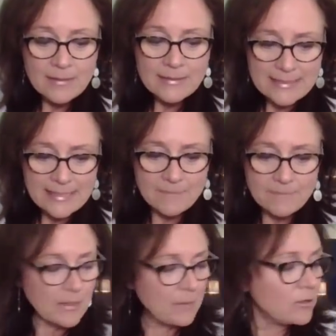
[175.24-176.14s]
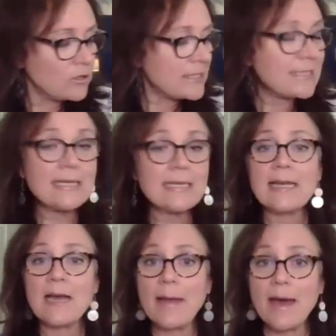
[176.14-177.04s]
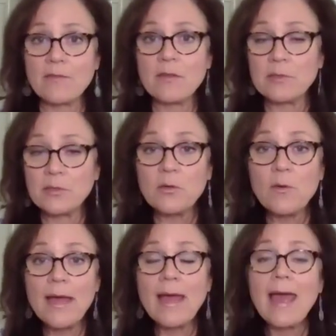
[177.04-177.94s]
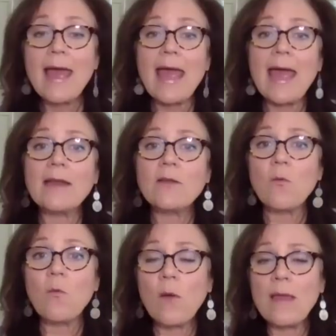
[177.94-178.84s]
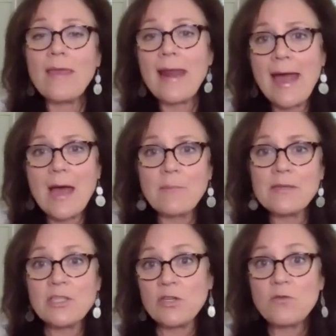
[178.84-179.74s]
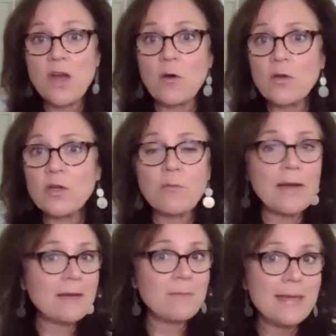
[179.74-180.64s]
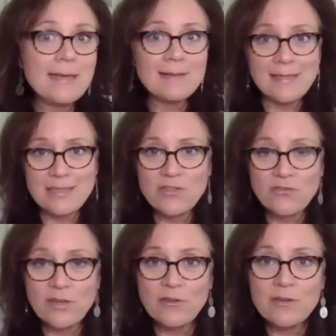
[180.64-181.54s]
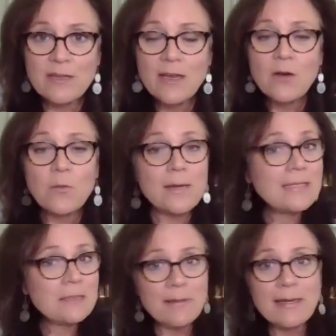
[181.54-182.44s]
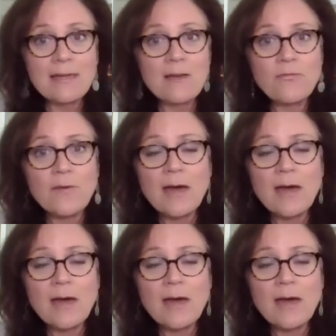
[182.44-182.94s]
Let's see. Emergencies tend to come out of the blue. And when that happens, your brain immediately is triggered. When it's a big enough,